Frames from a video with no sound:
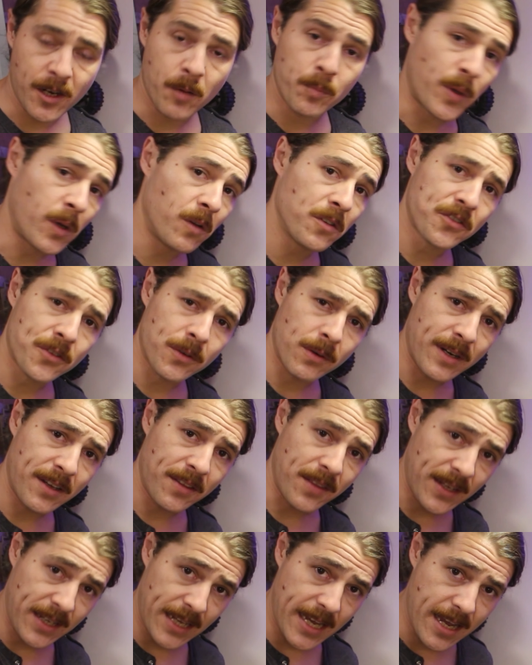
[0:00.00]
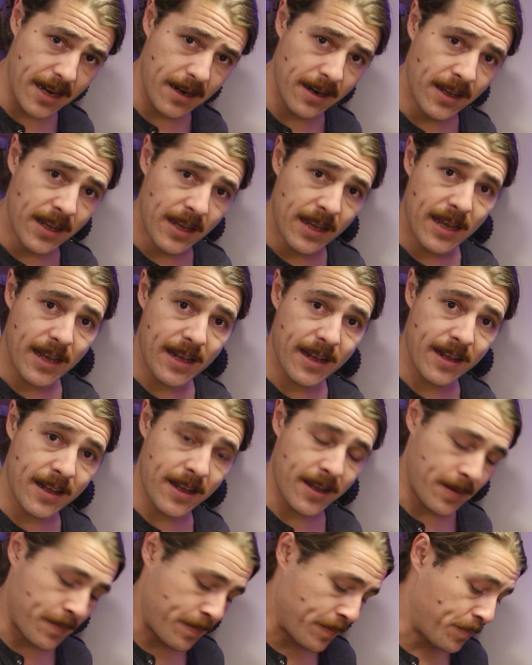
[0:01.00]
balsa or anything yet,
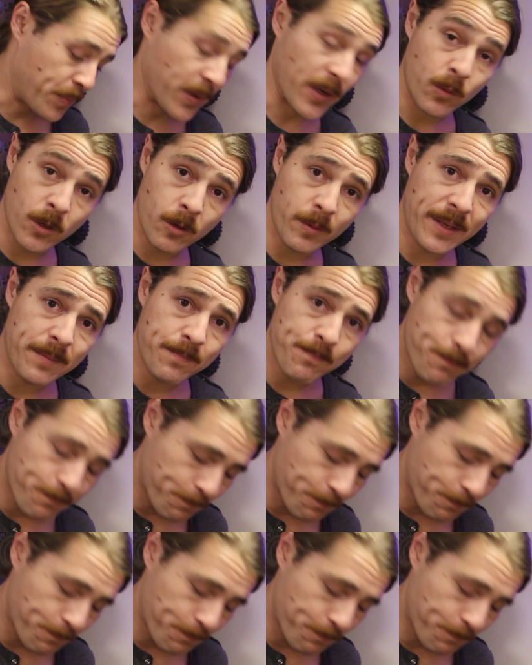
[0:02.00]
but it will be.